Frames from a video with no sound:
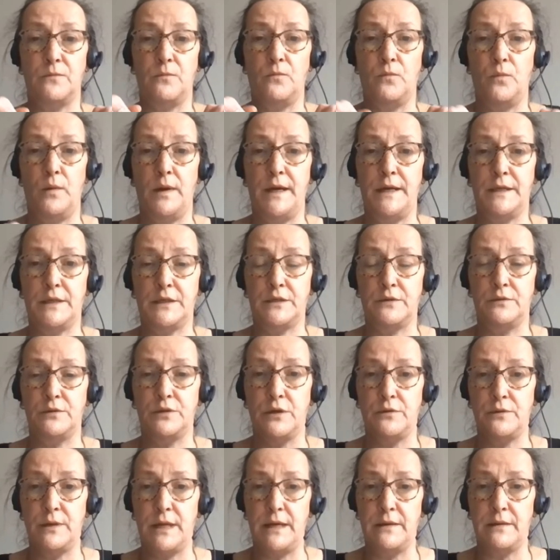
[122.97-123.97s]
where to
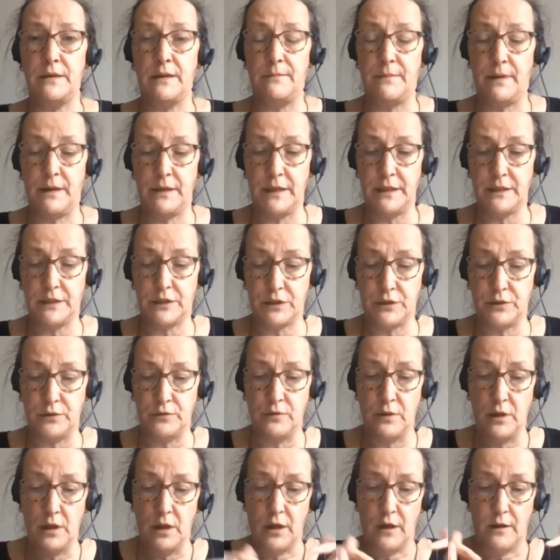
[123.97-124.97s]
donate the money to
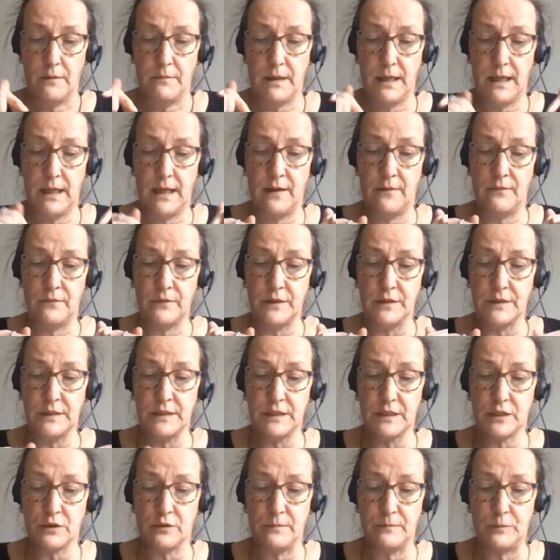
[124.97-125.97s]
in the
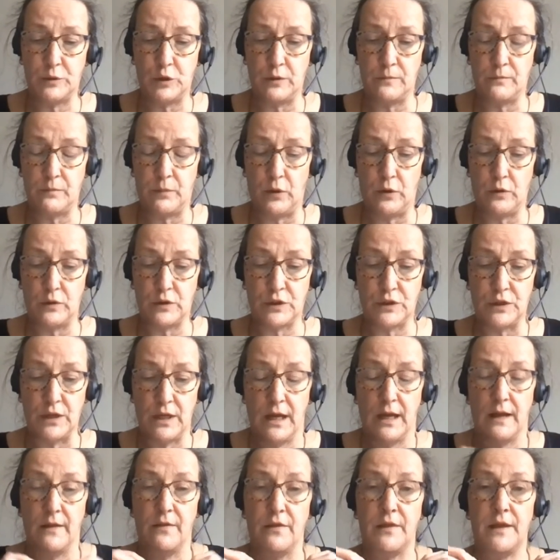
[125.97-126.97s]
description box
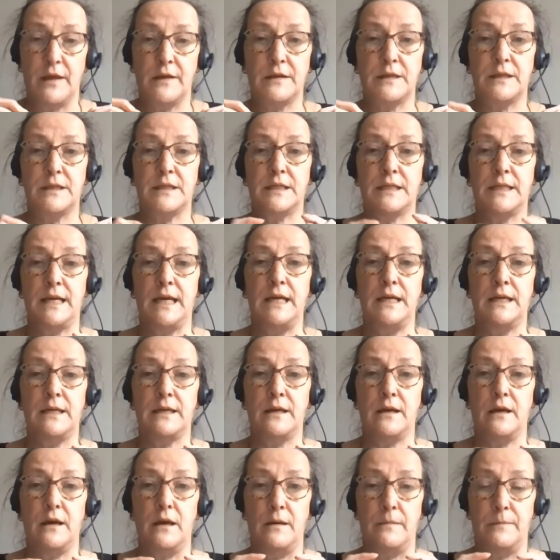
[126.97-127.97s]
then take
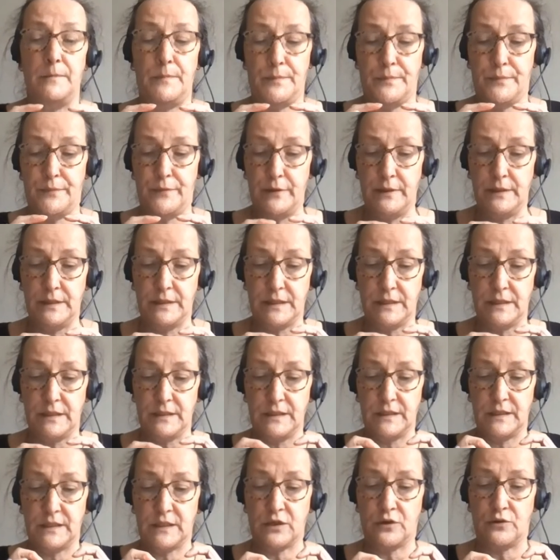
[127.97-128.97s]
a print
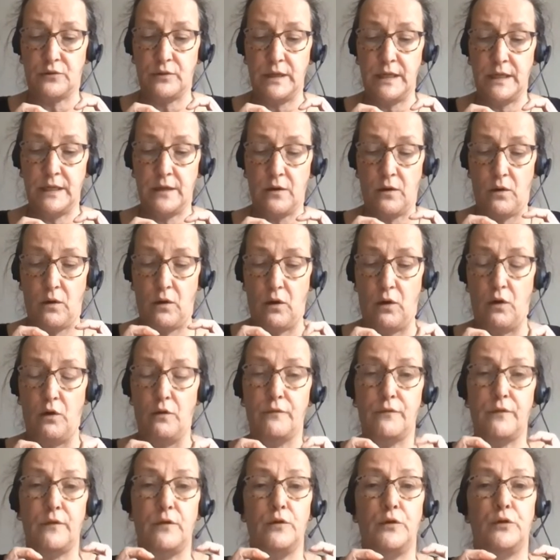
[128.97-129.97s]
screen
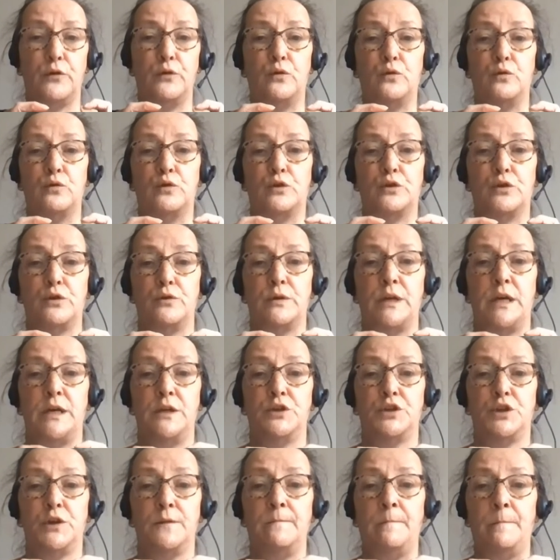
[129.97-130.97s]
of your
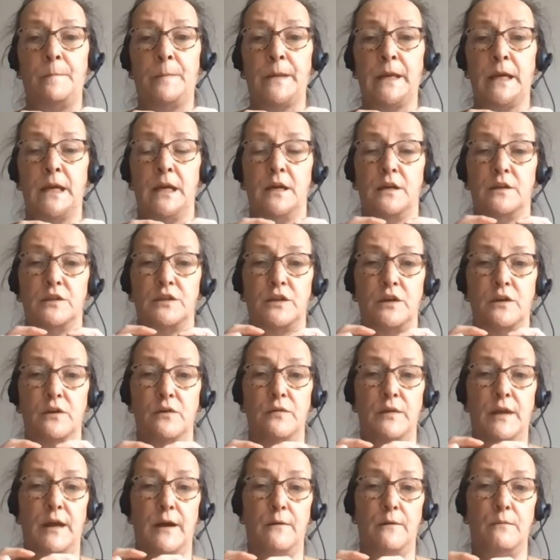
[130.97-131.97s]
donation so
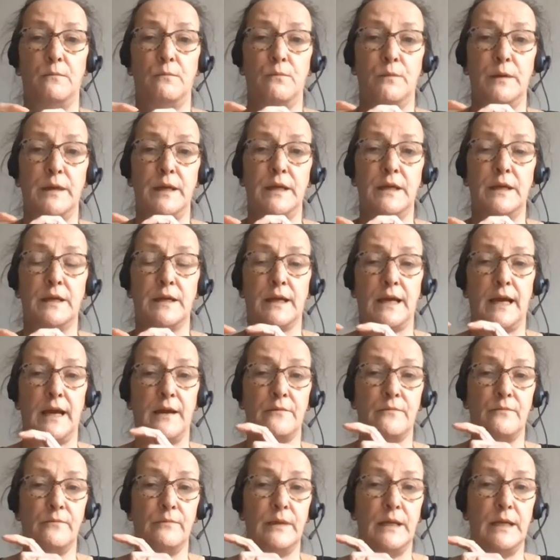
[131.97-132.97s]
that we
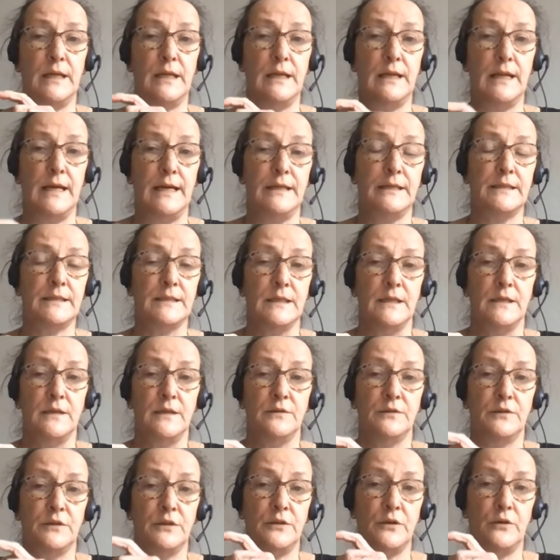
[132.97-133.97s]
can relate
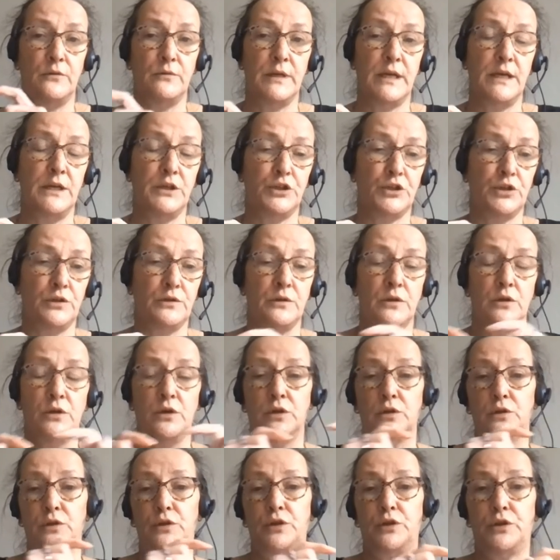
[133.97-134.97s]
the donation
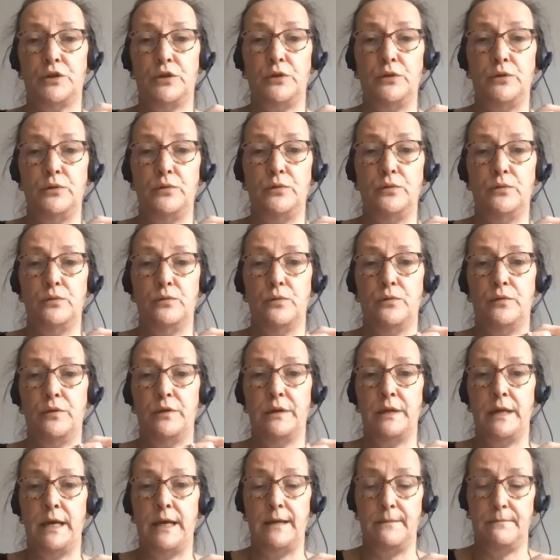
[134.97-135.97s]
to the
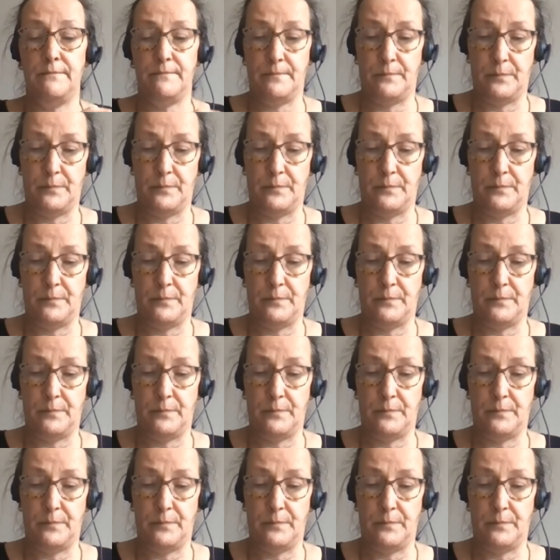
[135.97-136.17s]
name